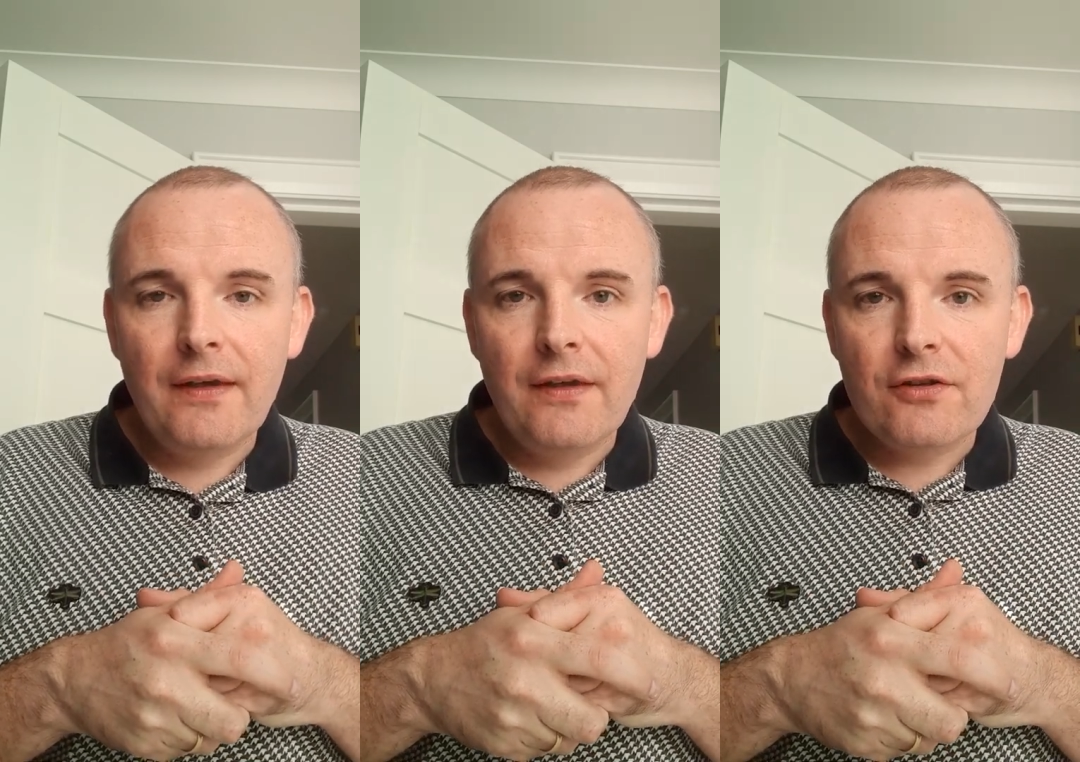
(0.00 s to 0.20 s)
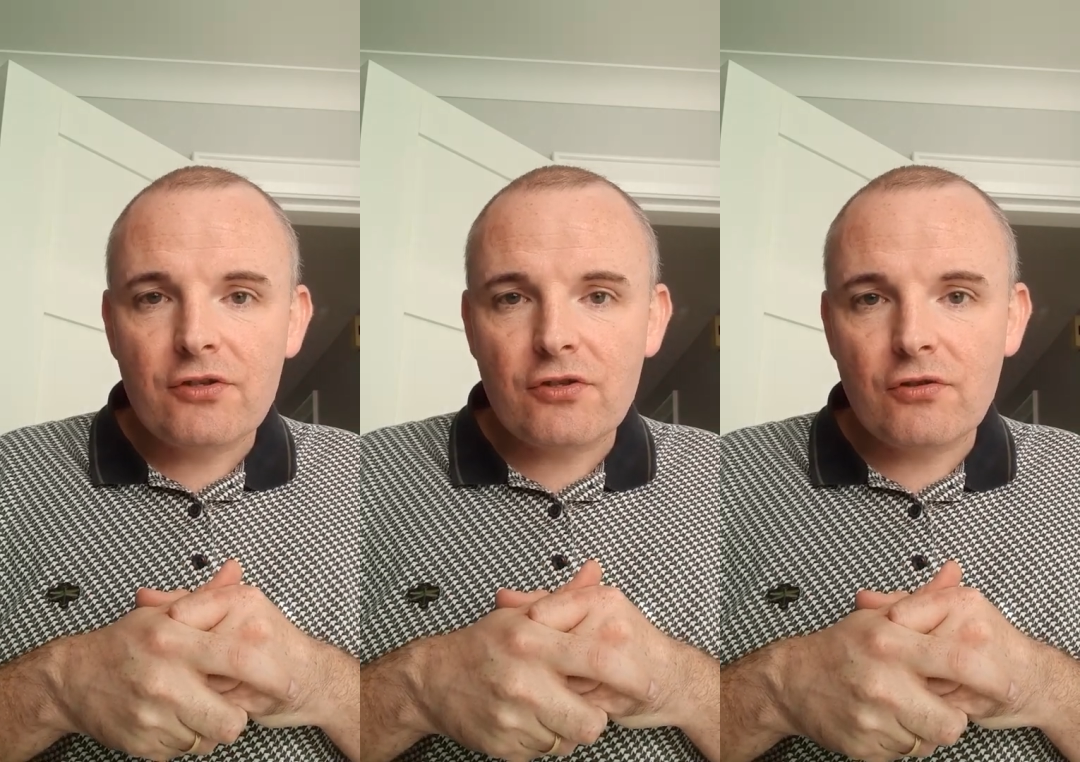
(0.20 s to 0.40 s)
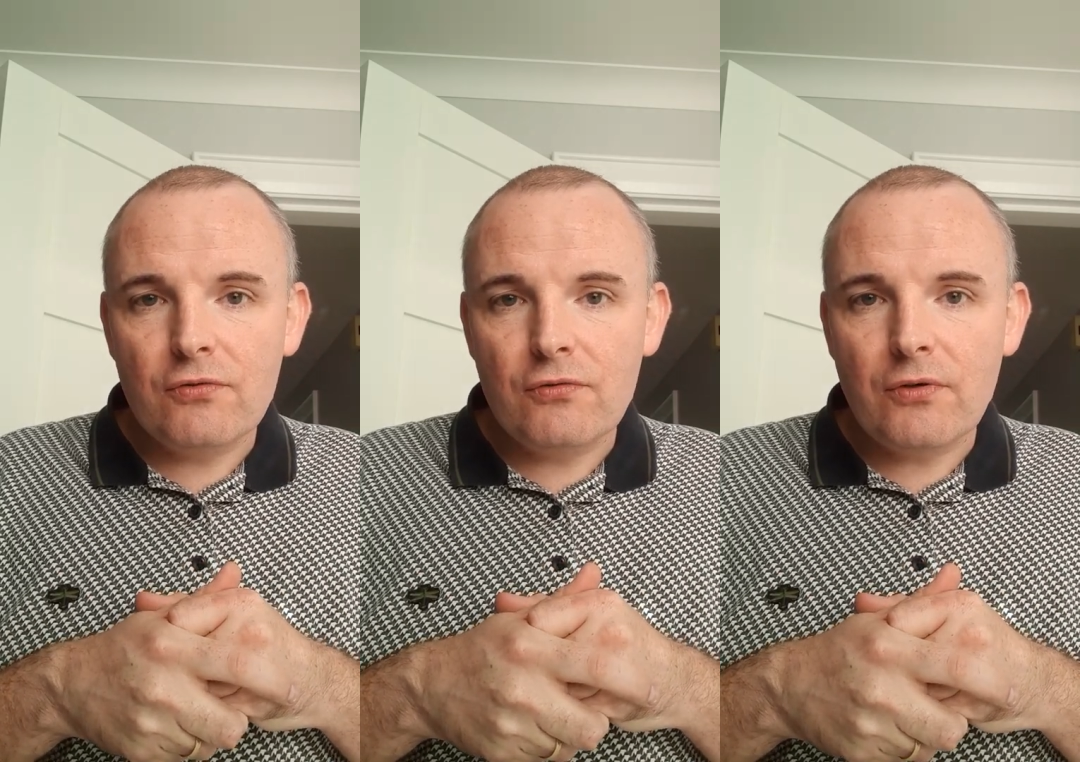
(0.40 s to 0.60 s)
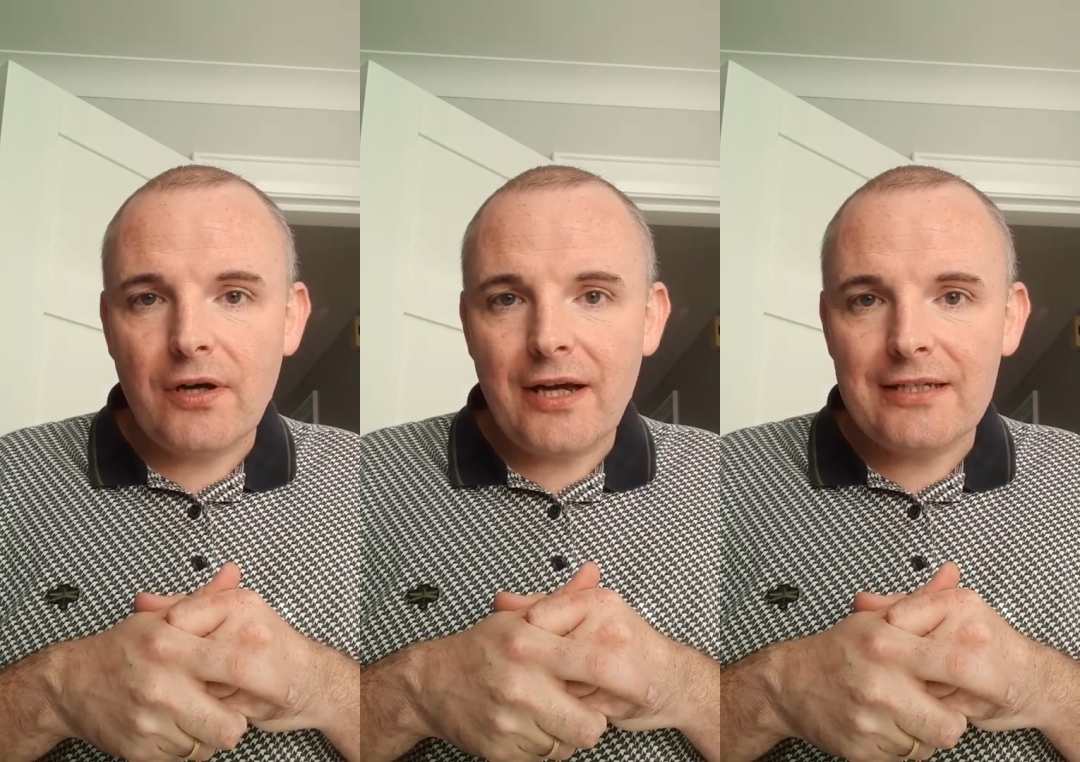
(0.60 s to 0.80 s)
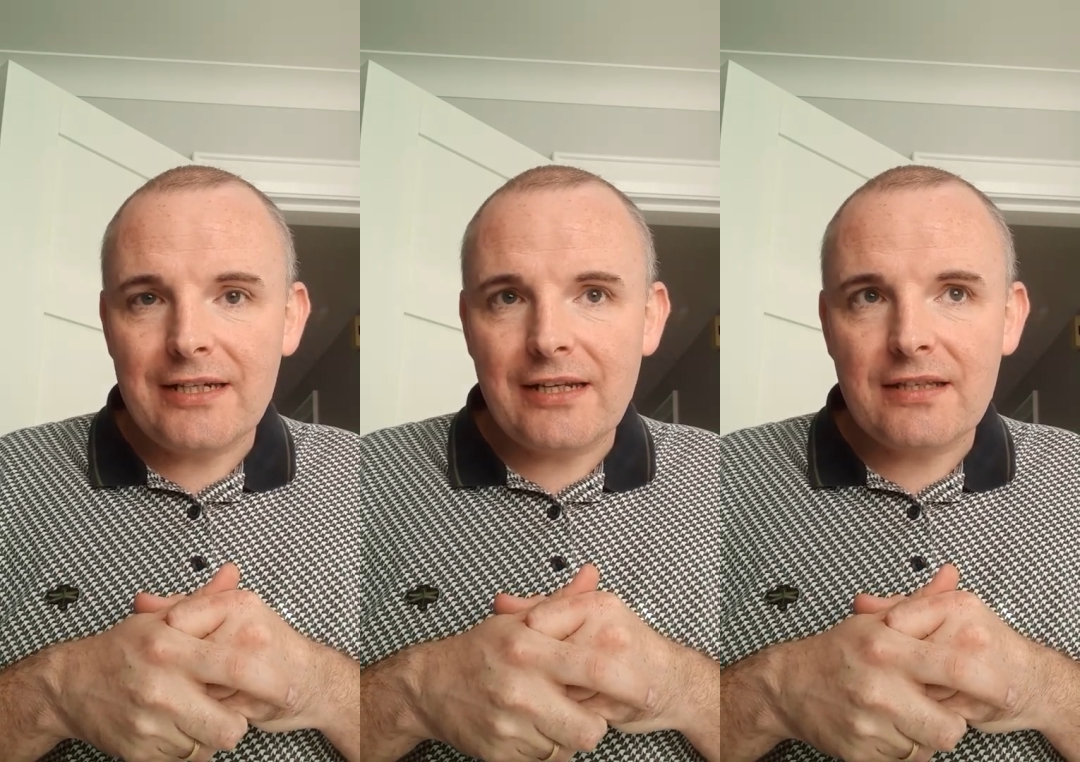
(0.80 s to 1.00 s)
So
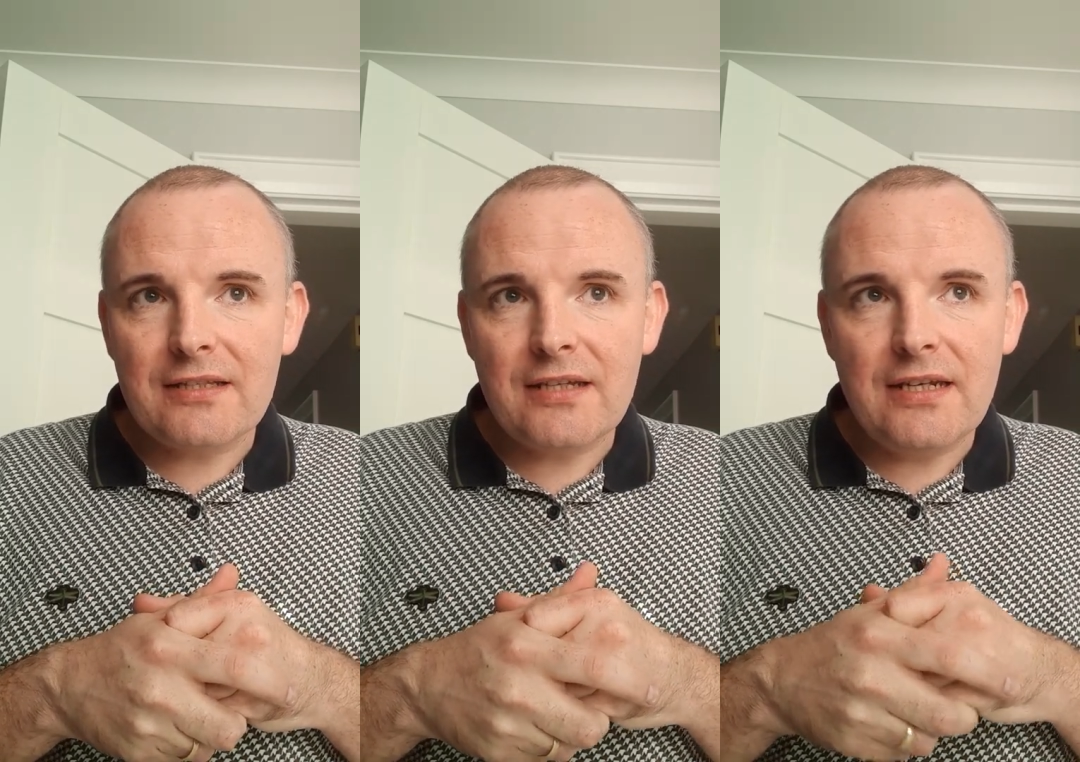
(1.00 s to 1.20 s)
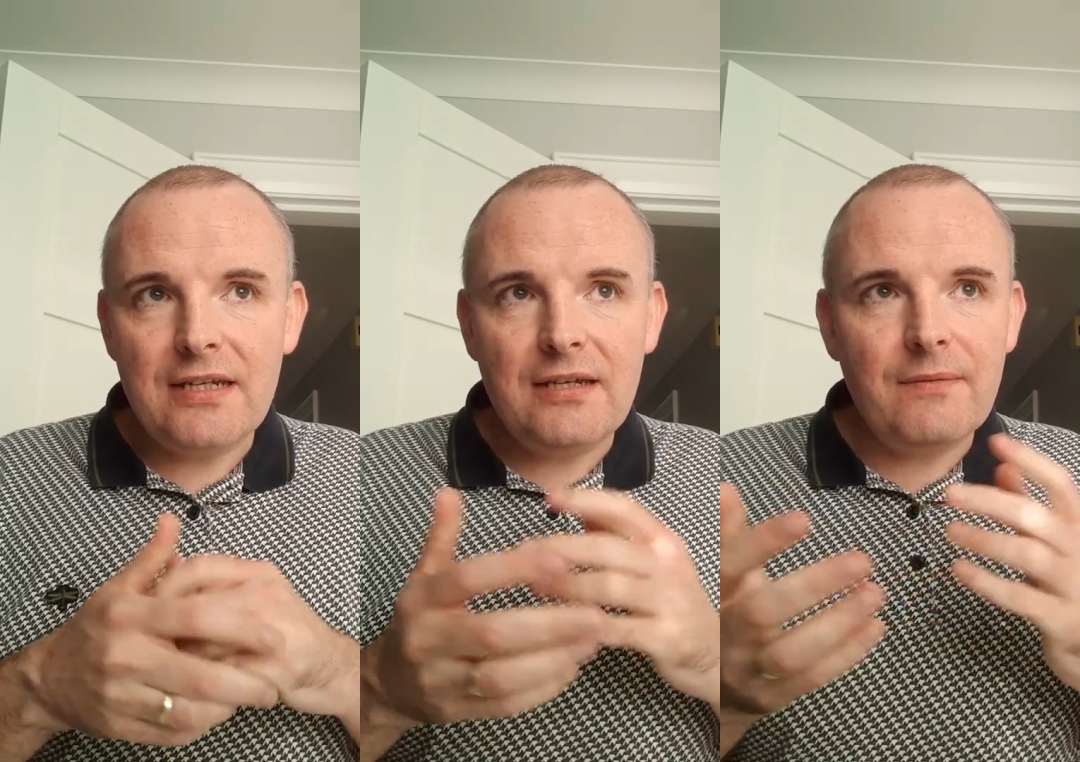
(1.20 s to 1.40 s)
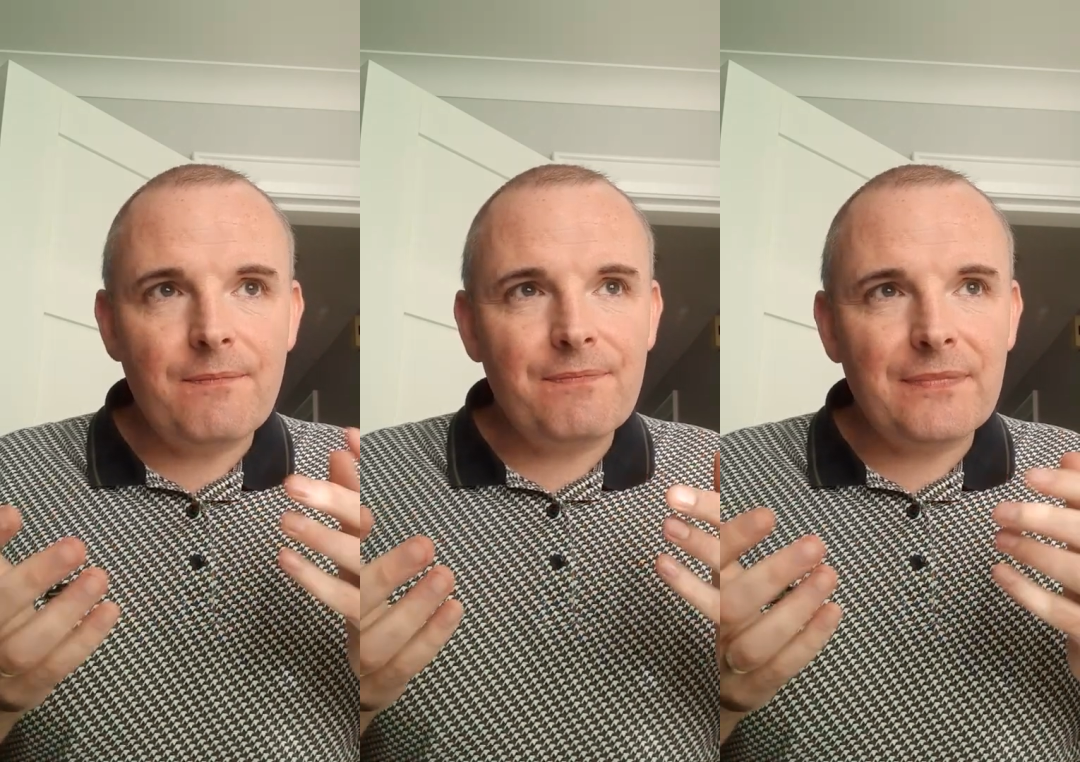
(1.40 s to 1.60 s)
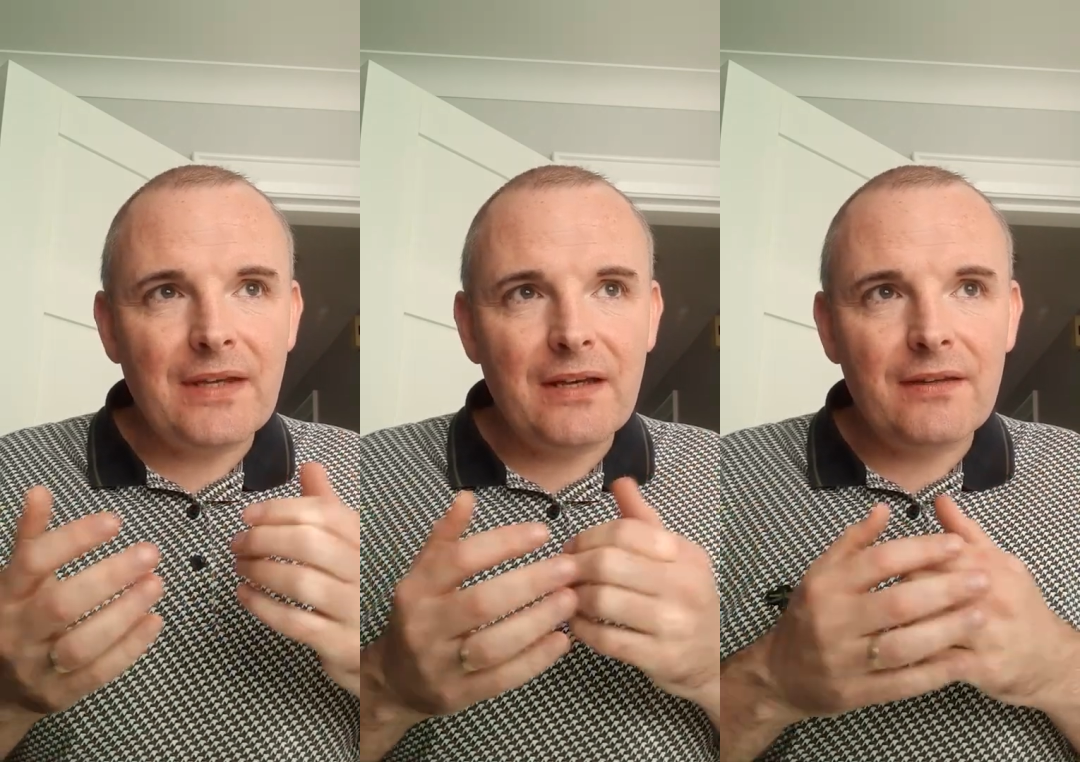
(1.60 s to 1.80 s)
as you can see,